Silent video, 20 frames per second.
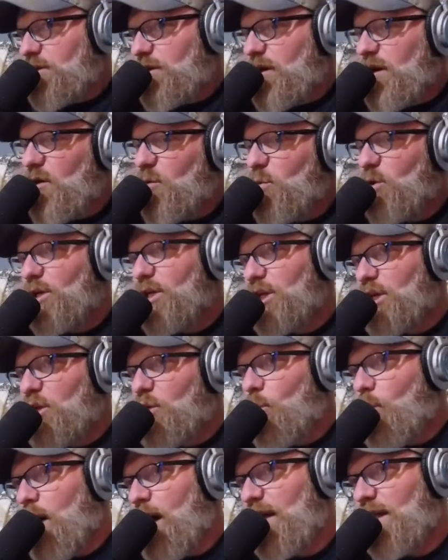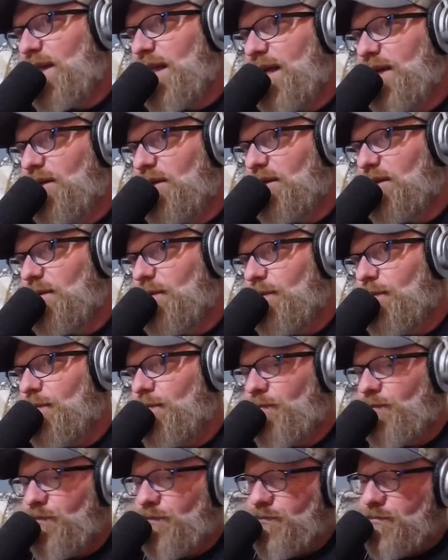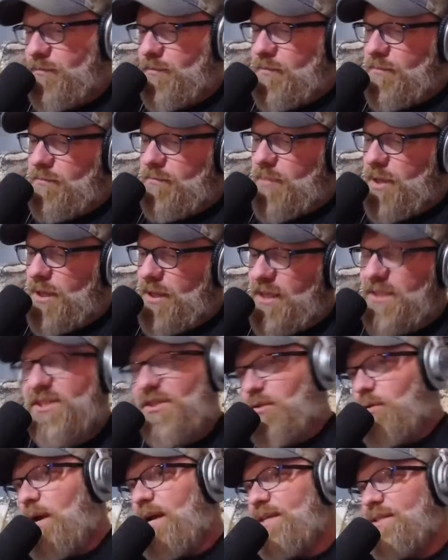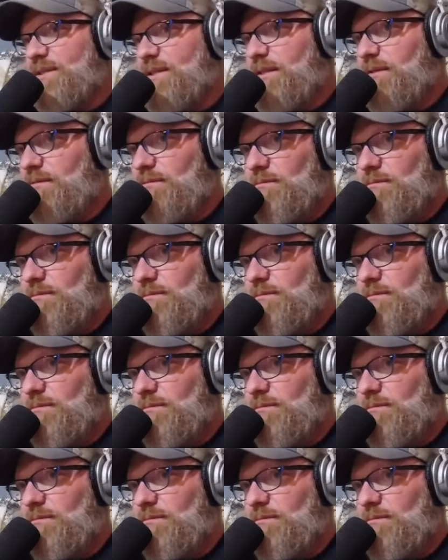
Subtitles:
there. We'll get into why later. But it's crazy.